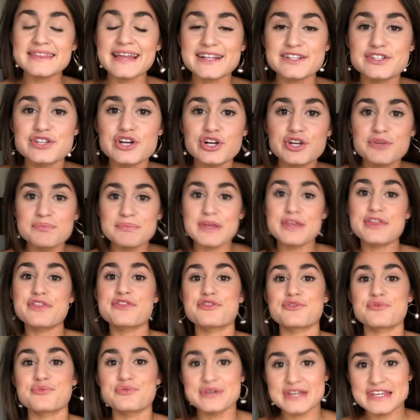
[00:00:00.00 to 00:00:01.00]
that took me
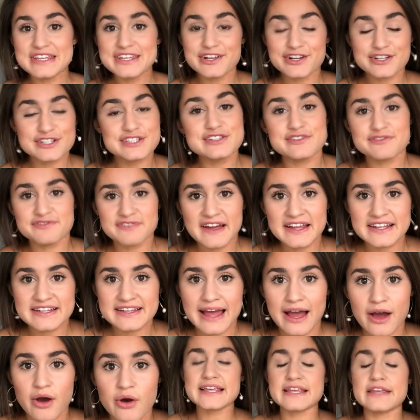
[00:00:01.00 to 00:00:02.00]
three years to find
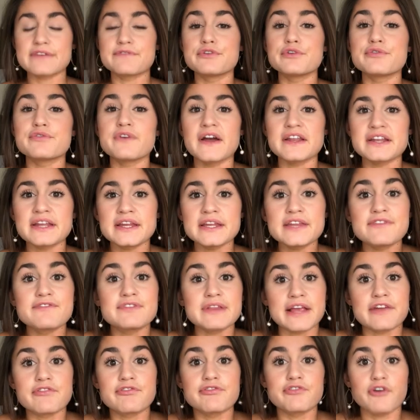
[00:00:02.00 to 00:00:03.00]
out. If you find any
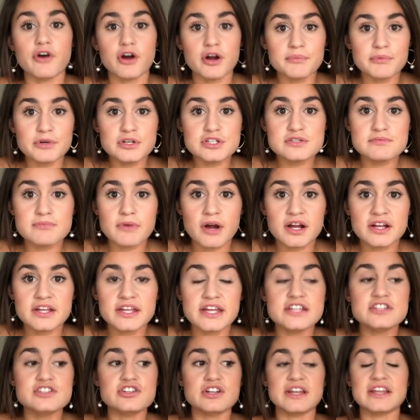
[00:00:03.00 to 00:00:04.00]
like farmers
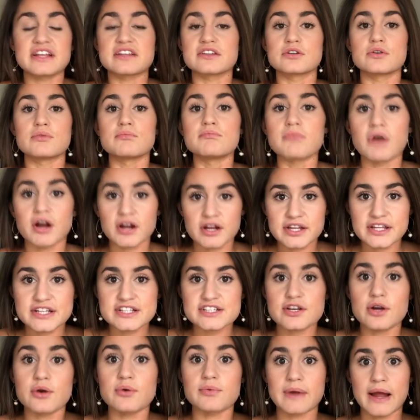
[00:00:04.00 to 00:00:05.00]
markets or like little markets
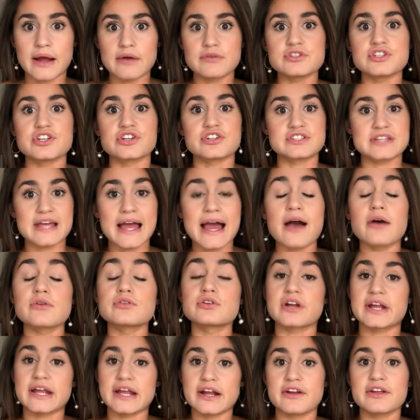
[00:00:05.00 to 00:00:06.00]
around your town
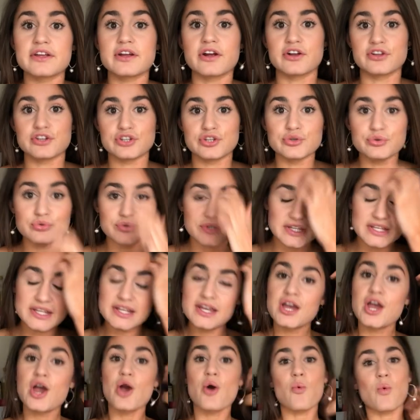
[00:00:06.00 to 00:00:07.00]
or area or uni,
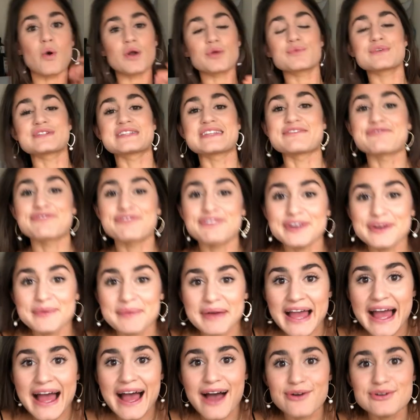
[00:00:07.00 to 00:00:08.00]
one was in front of
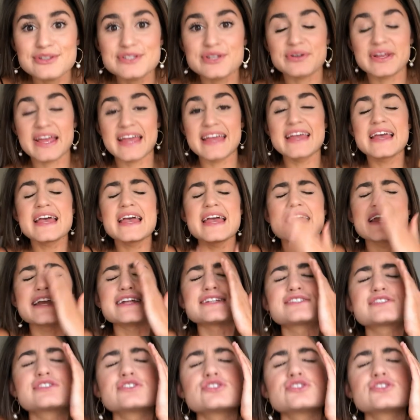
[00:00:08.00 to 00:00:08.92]
my house, okay? It's